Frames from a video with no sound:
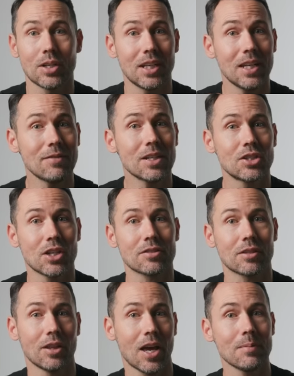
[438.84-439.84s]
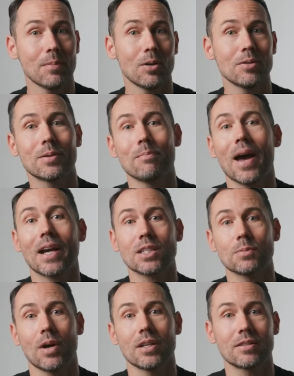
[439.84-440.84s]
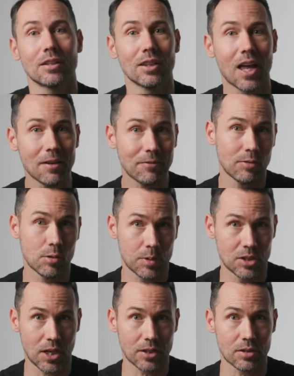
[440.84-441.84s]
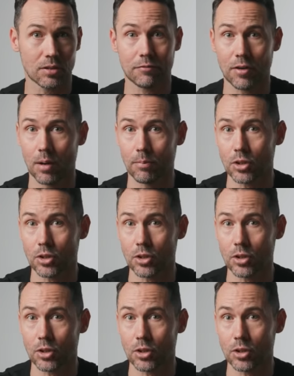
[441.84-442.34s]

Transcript: can even adjust the light mode to maximize the life of your projector from